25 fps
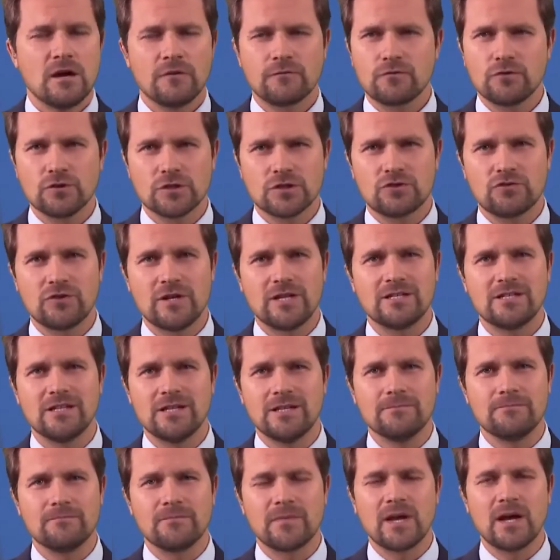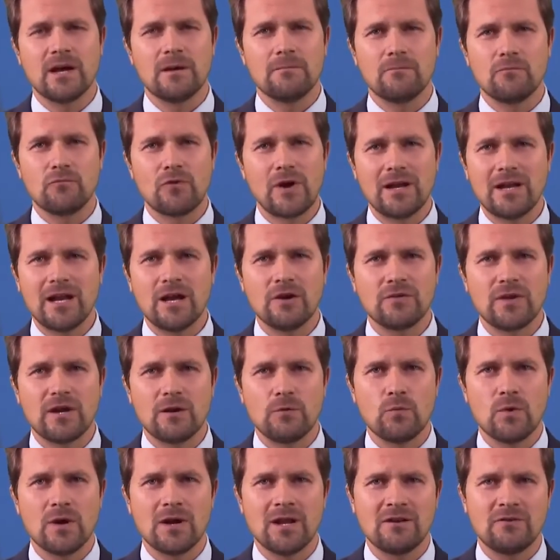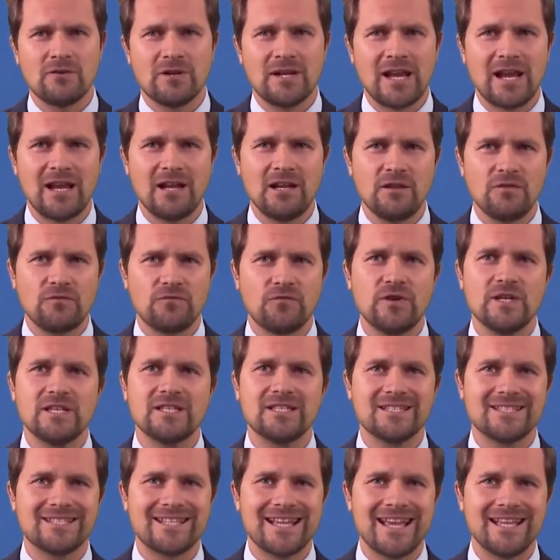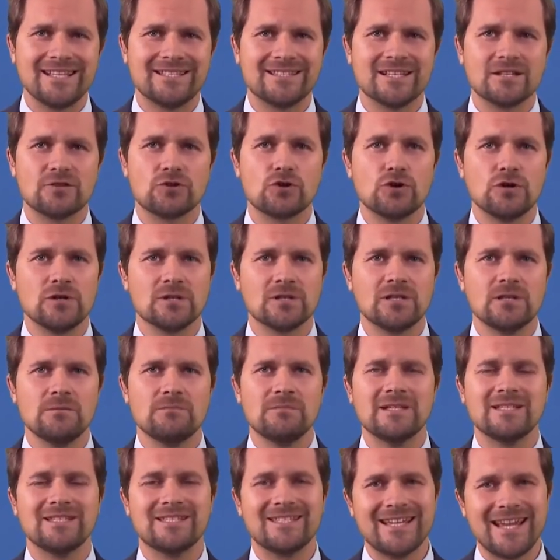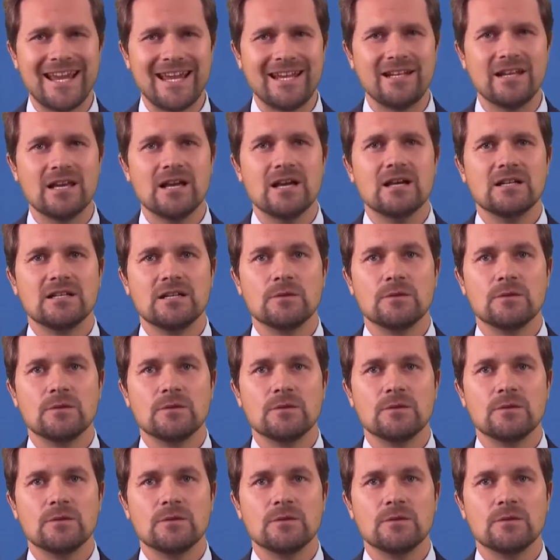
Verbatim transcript: Of course, Tracy. Um, right now, there are 183 states that currently maintain